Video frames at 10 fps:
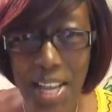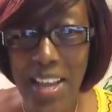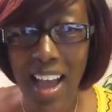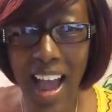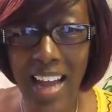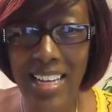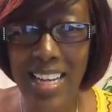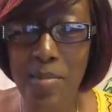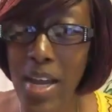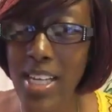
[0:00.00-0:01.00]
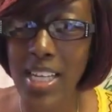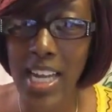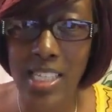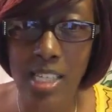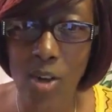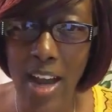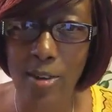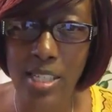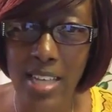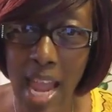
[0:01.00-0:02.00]
I need medication so I
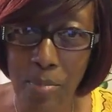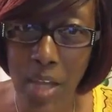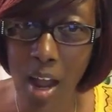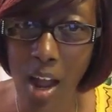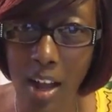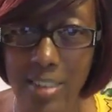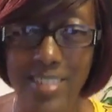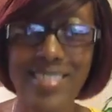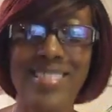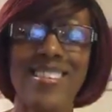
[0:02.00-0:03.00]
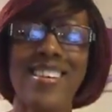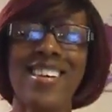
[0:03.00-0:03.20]
don't slap y'all. Okay.